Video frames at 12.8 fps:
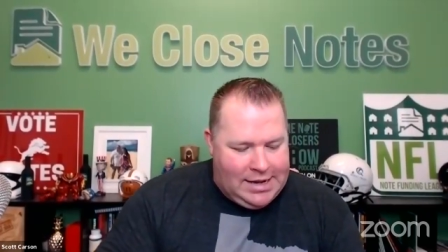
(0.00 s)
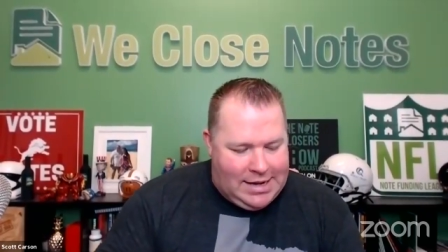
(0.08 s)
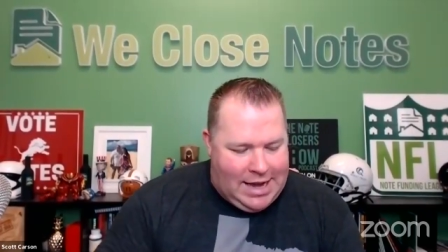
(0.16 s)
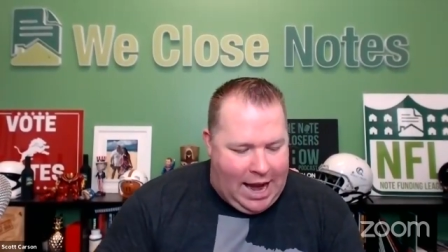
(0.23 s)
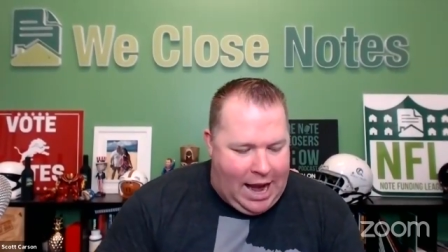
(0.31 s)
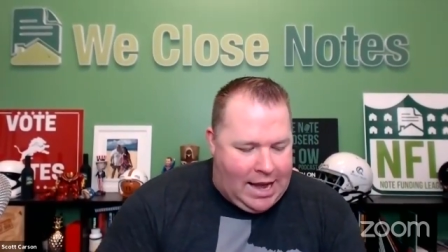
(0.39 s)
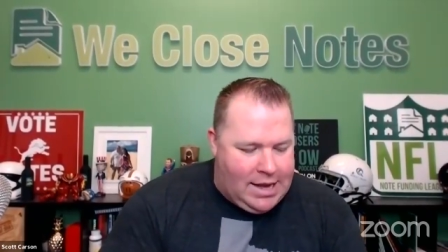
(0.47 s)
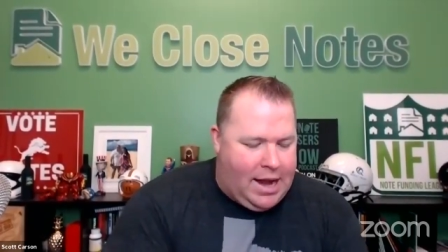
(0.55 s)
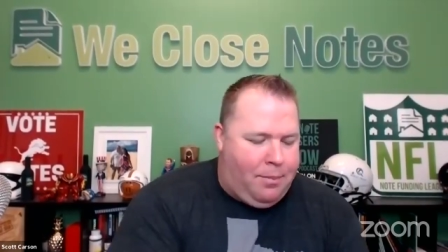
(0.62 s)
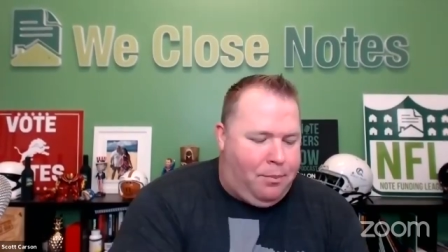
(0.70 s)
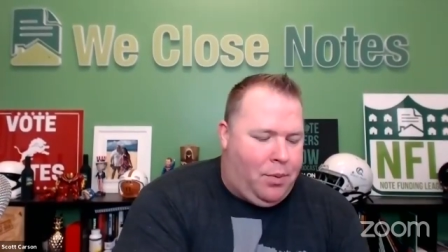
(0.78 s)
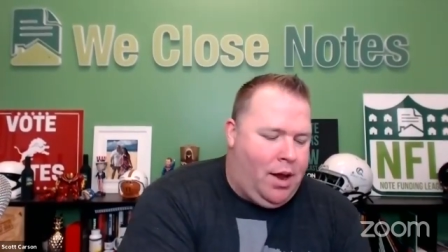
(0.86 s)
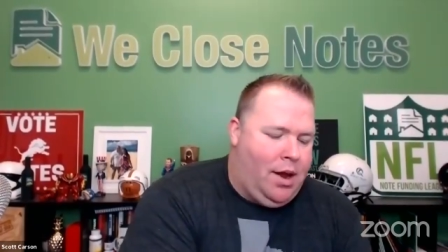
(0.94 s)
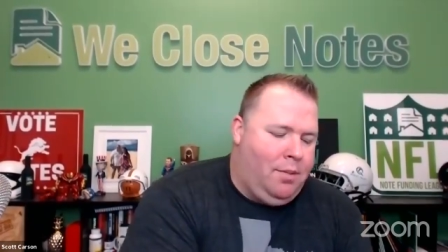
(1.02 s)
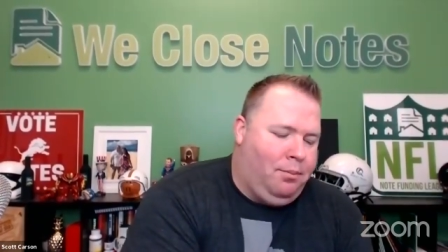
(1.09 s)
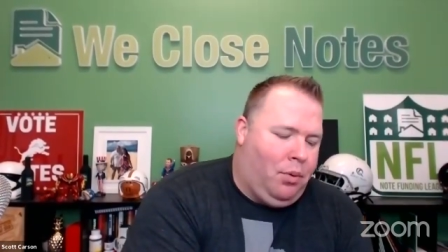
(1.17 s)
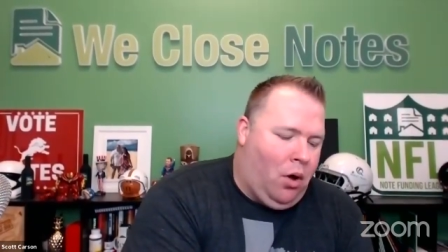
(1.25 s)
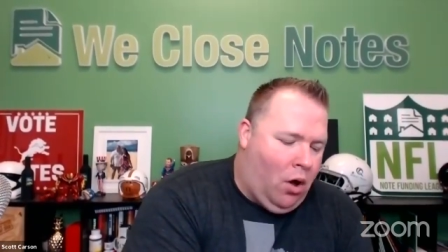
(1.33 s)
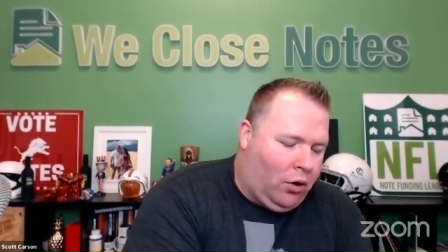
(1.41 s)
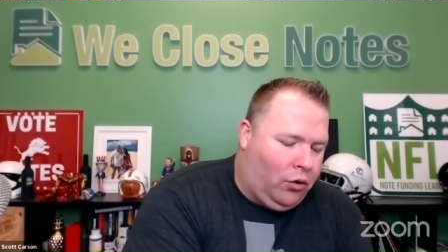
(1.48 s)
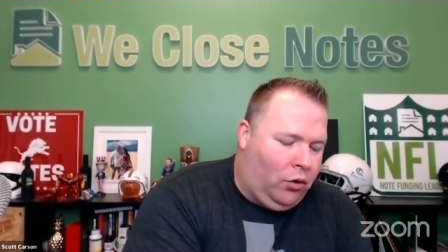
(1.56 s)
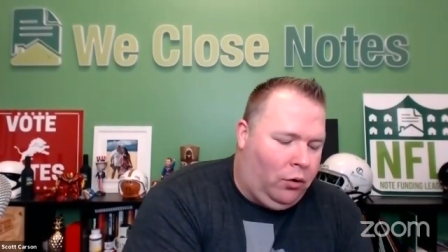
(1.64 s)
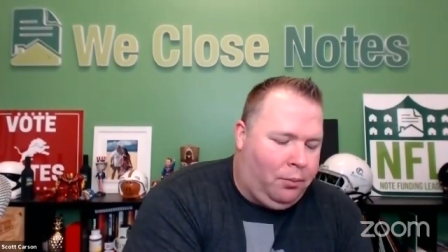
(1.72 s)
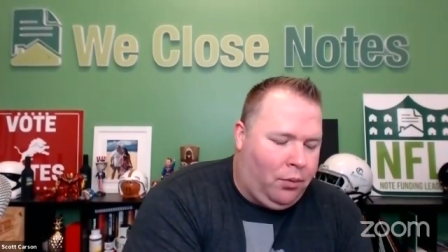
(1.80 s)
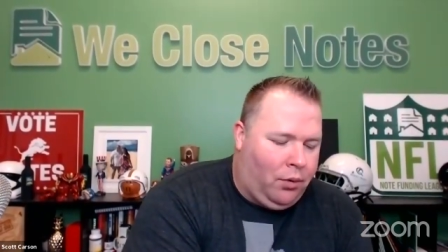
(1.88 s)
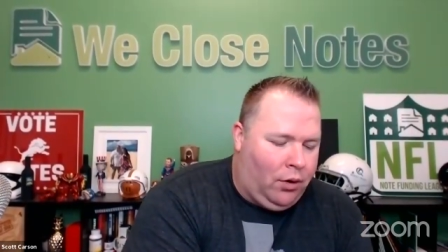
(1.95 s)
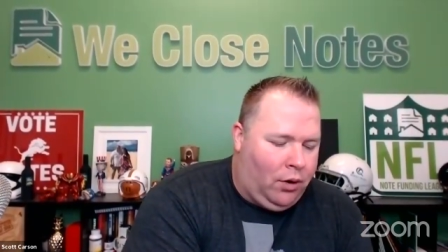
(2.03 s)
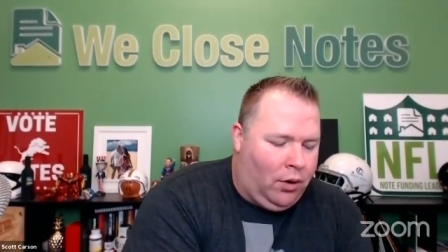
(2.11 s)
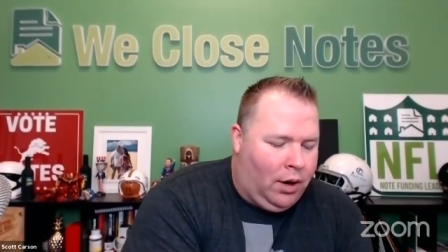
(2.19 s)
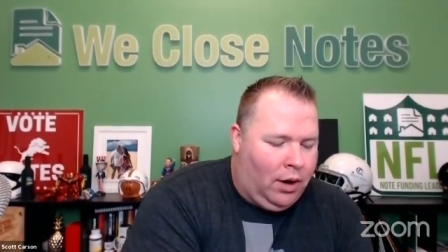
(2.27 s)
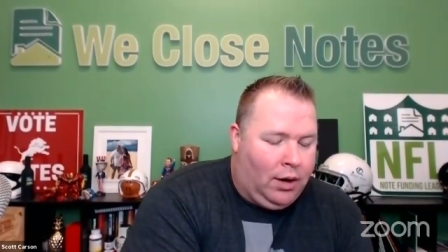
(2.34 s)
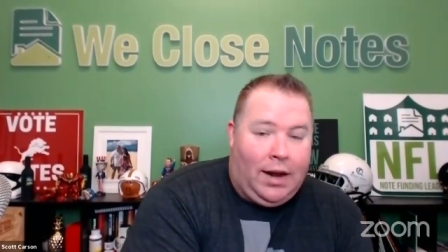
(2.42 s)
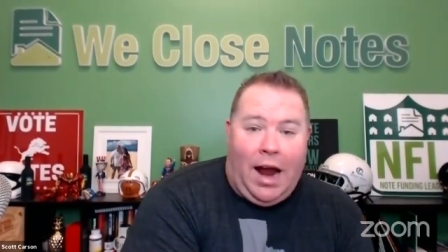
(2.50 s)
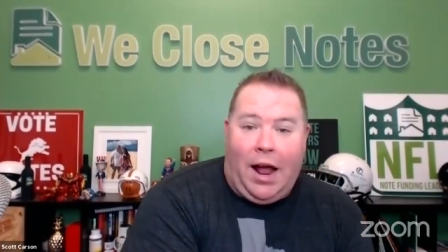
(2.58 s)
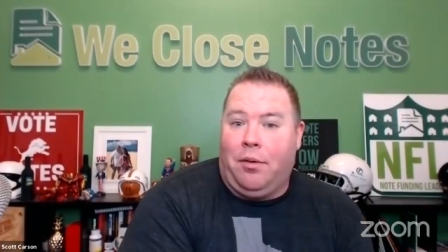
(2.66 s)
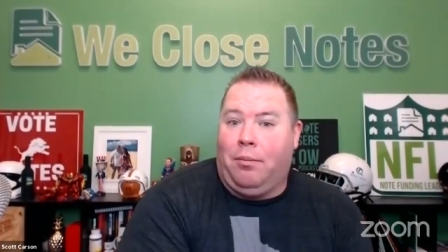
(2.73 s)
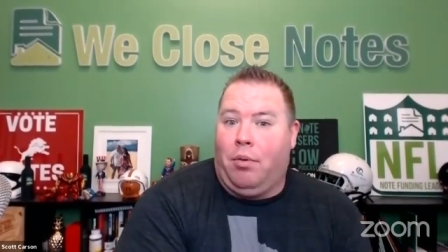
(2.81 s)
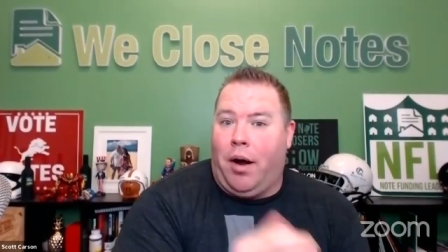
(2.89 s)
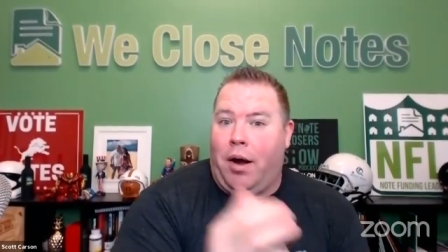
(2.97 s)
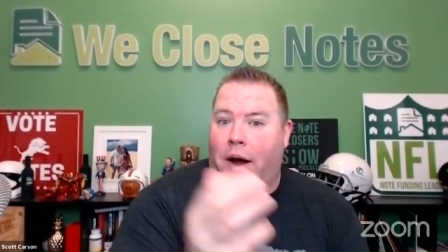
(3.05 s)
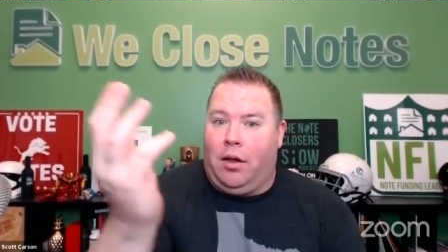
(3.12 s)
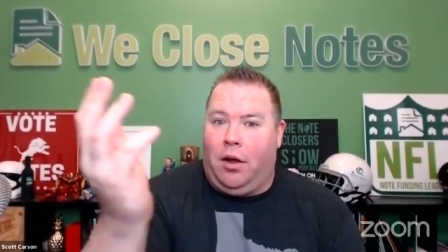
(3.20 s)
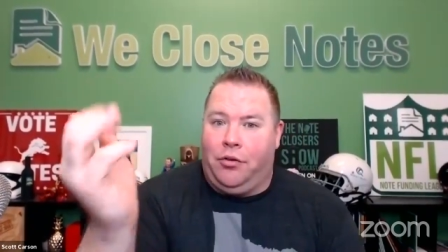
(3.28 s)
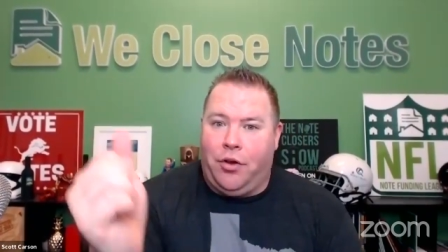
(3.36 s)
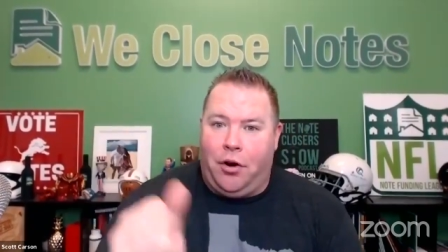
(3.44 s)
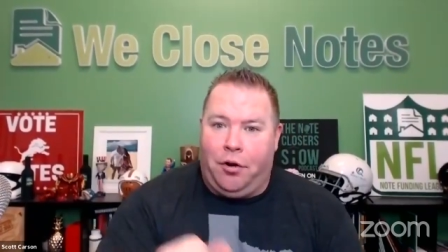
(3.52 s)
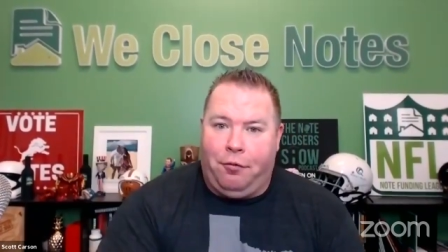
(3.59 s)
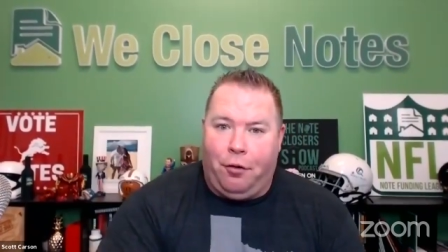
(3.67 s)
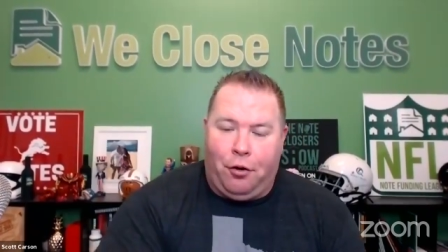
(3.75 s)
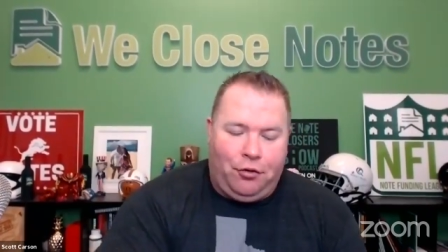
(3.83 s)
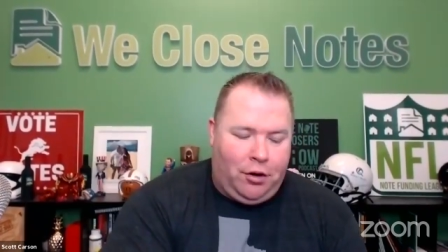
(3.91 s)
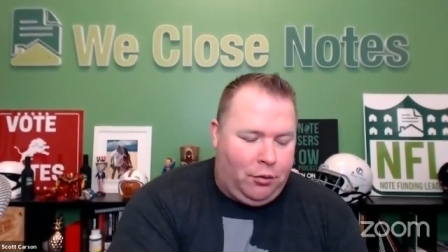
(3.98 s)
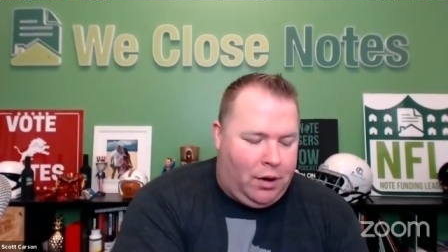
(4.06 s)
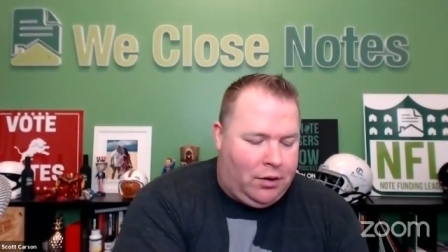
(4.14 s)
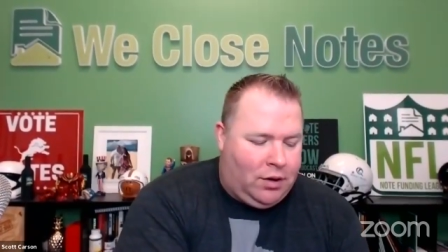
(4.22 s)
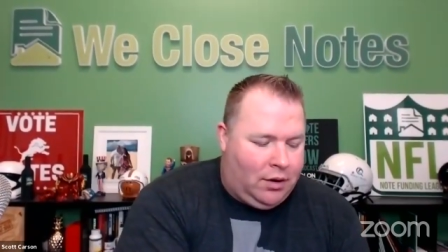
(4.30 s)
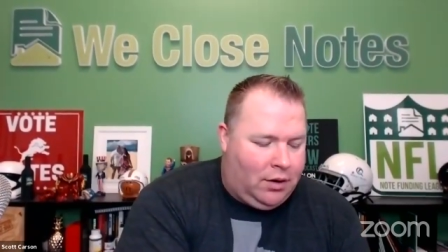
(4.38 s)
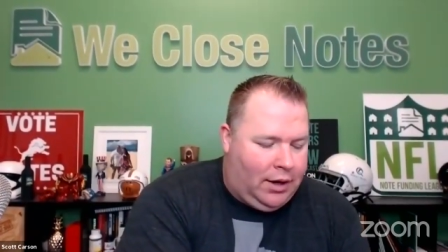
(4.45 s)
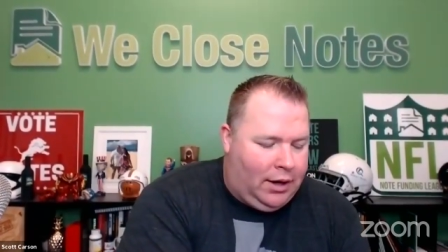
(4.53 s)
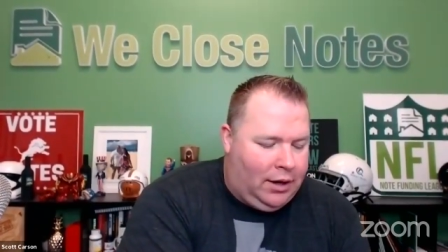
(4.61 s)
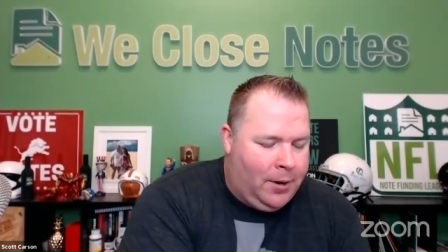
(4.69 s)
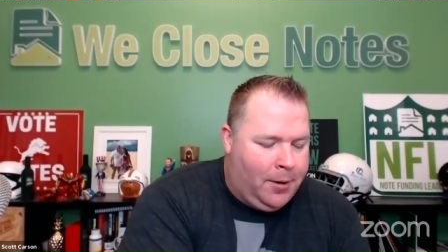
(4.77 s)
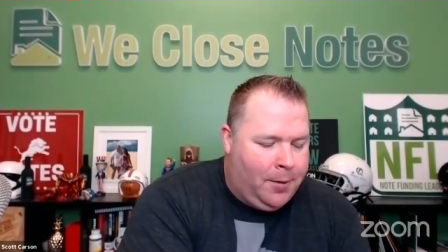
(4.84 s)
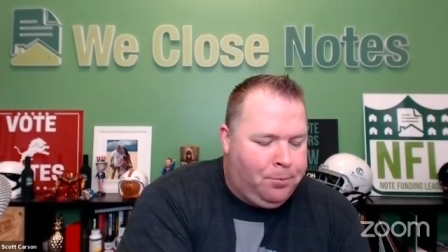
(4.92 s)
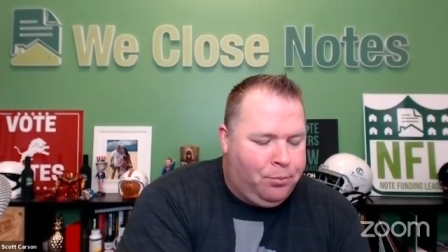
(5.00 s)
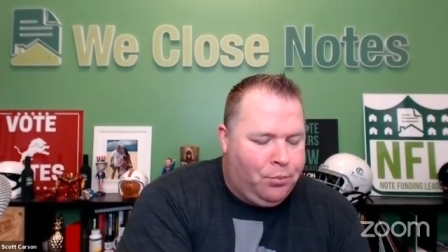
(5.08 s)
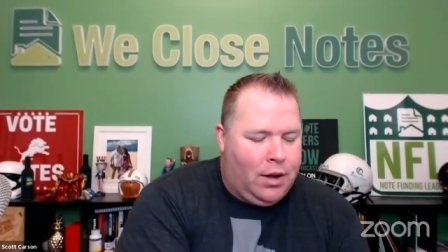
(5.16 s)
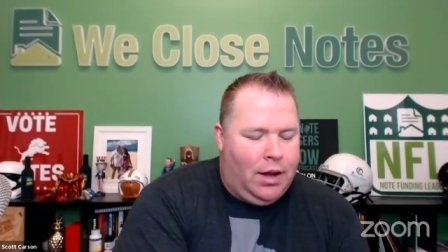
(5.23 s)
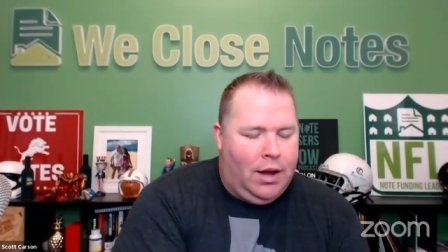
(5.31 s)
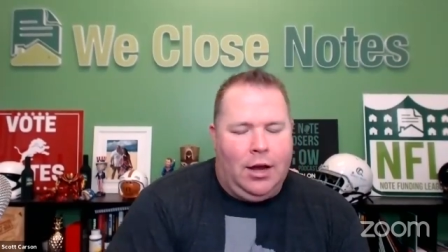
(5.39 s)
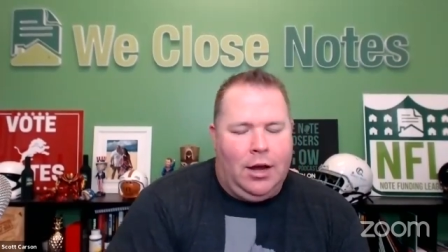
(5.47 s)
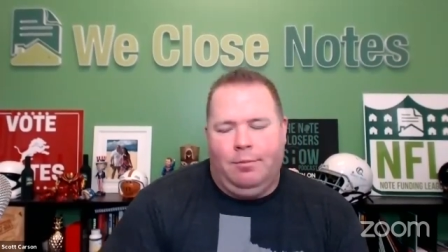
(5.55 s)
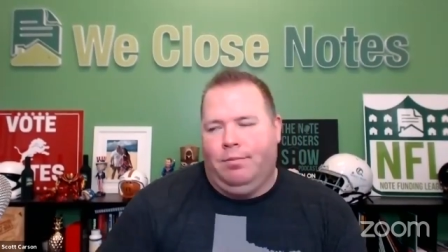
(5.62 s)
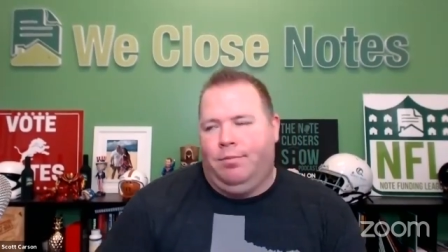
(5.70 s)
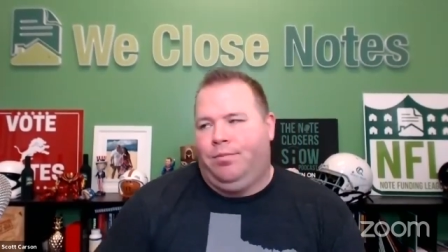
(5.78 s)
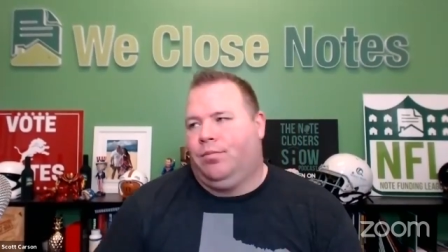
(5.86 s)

Dan Deppen, Paul Cooper, Catherine Brennan closing on her first deal recently. Um,